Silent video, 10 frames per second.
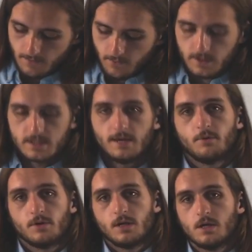For
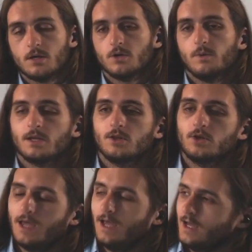example, here we can
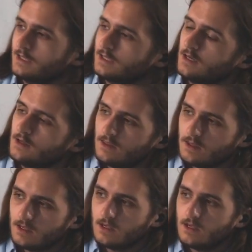look at
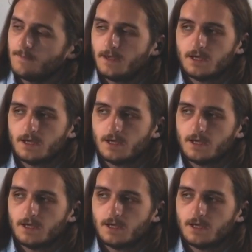the